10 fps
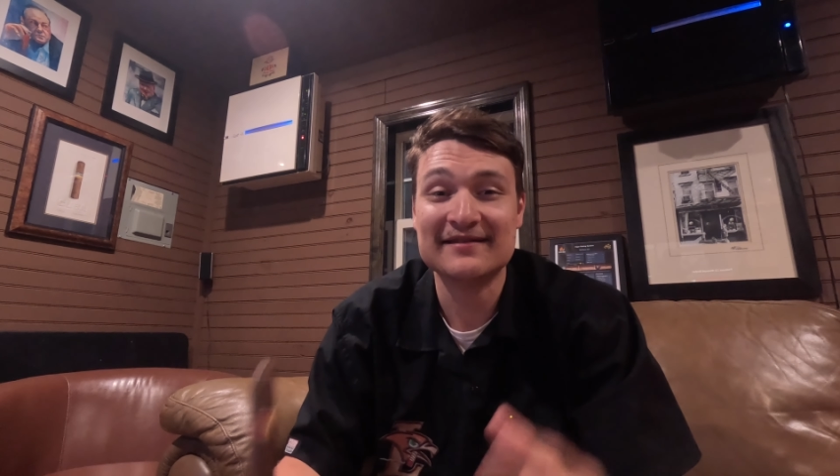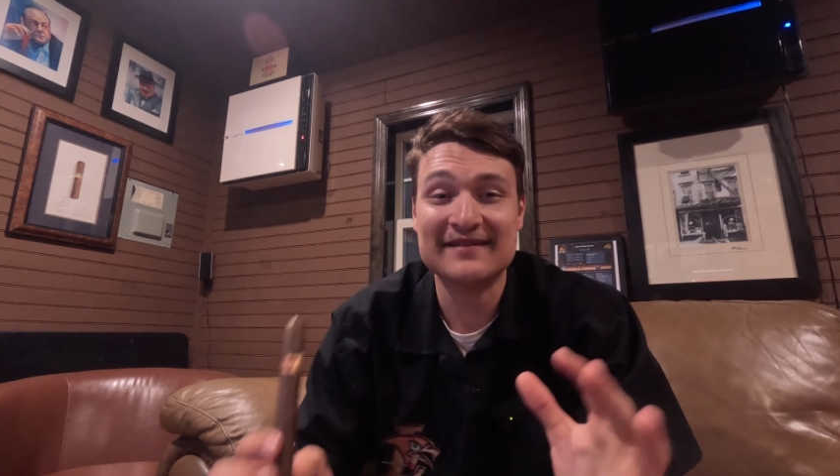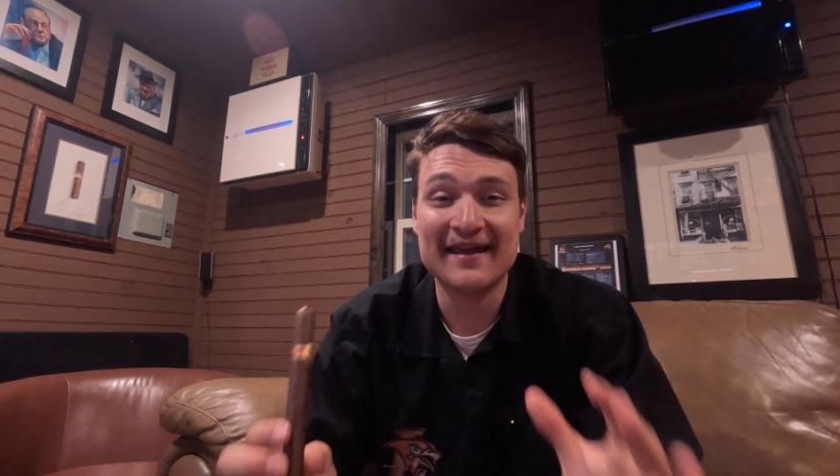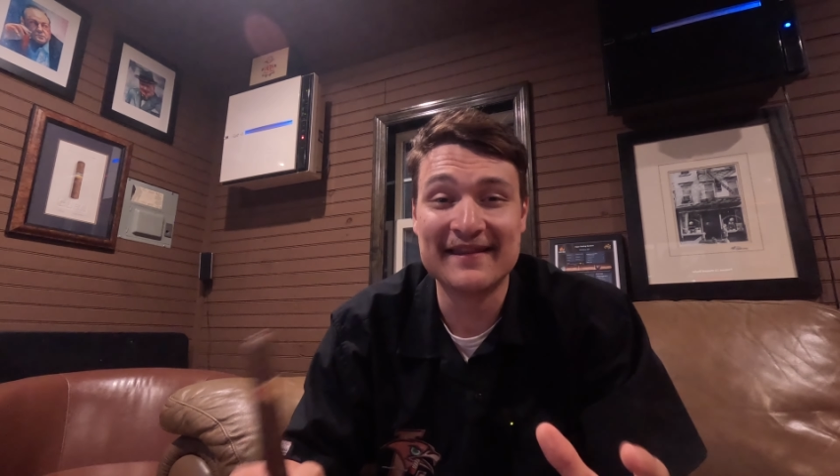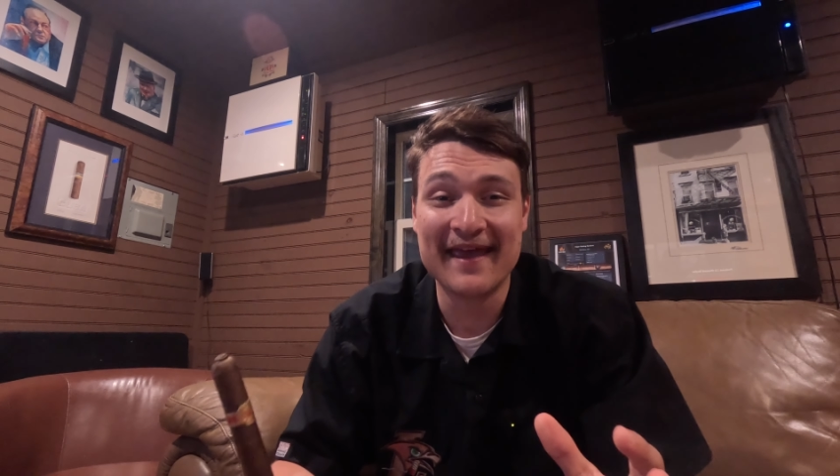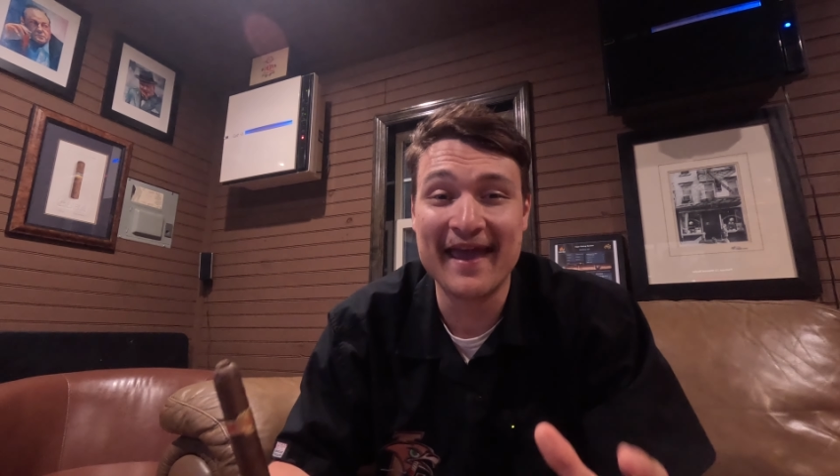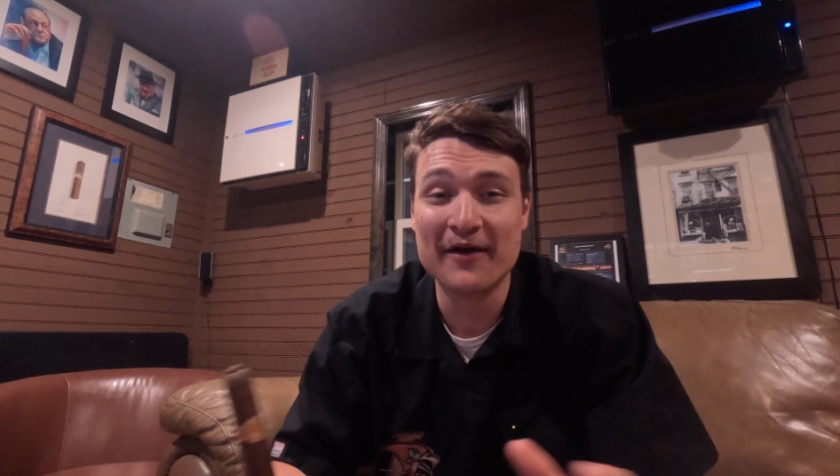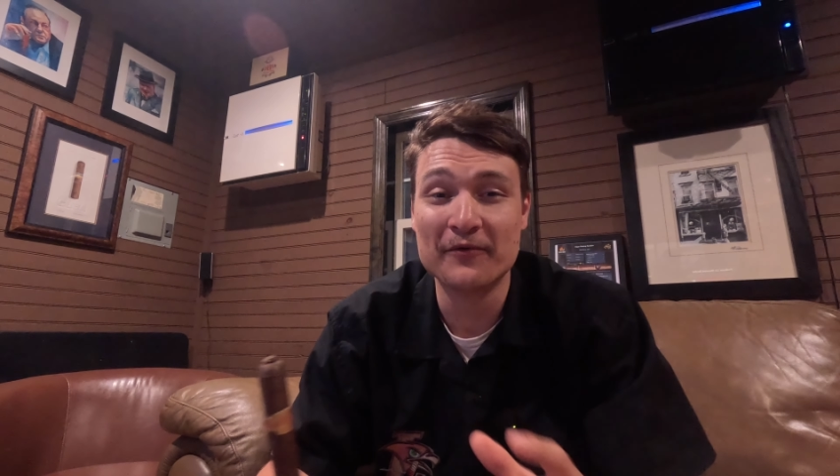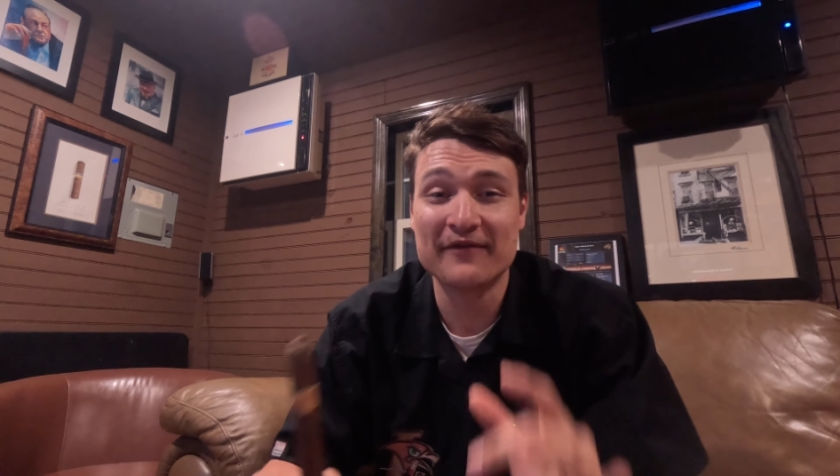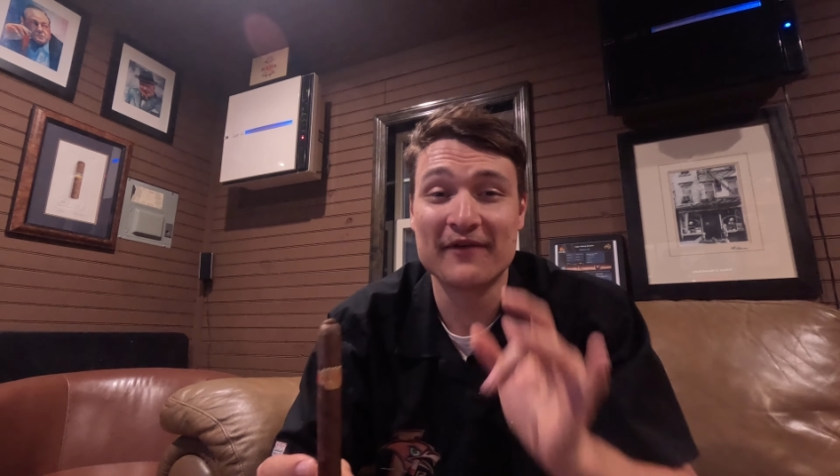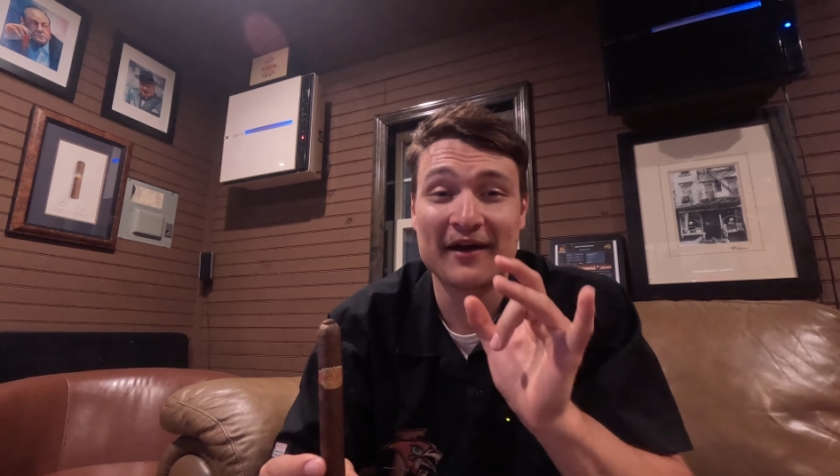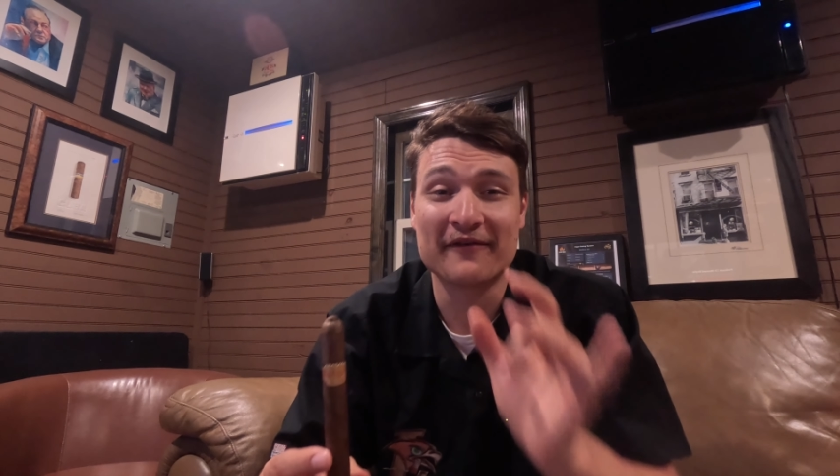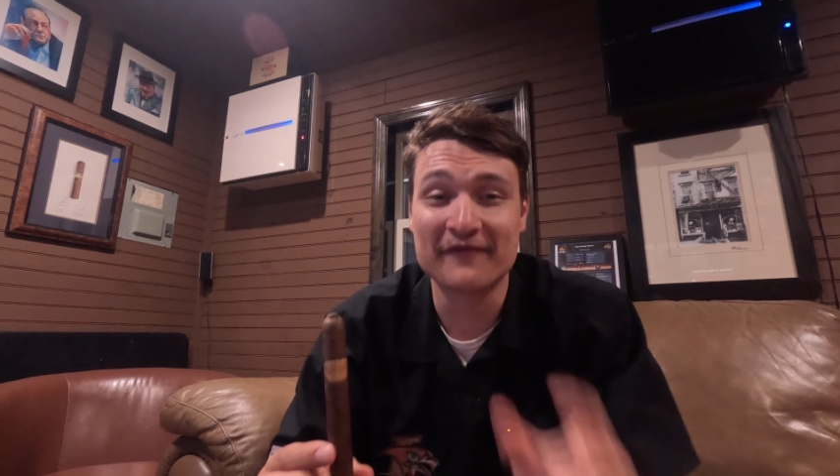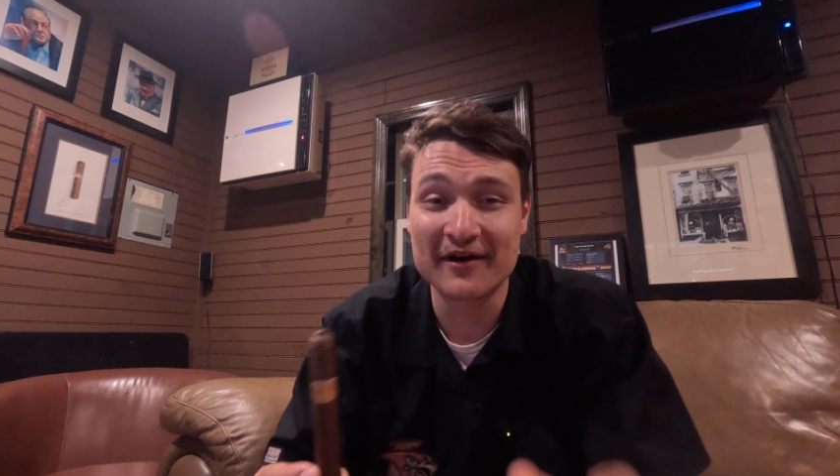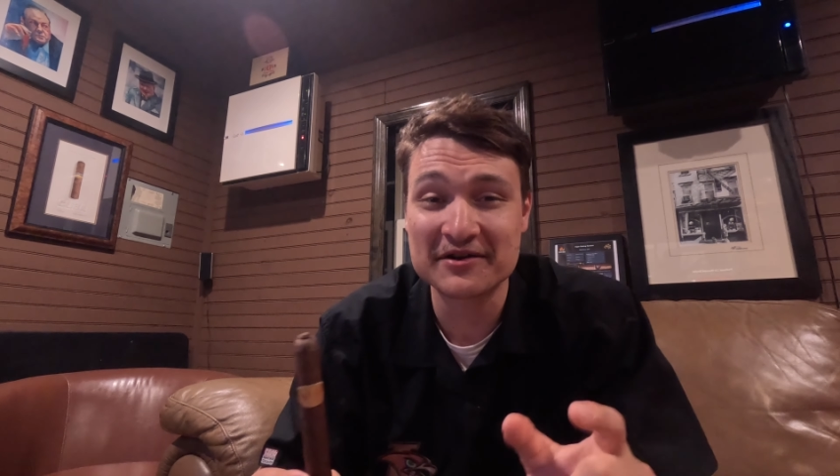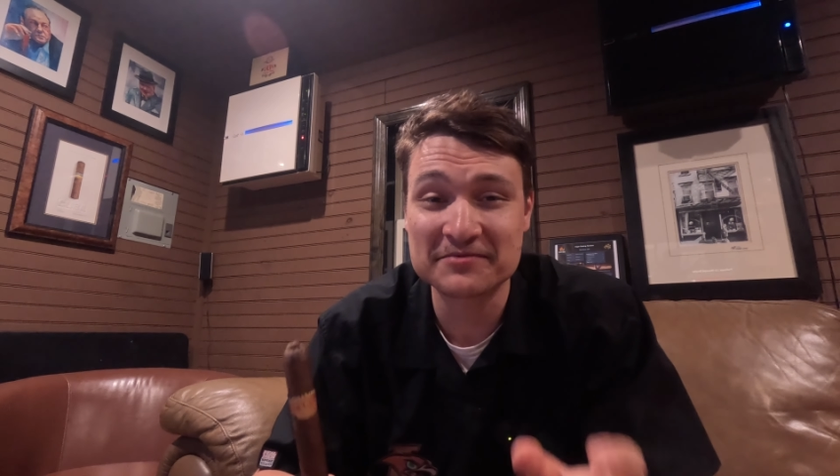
Today we've got a very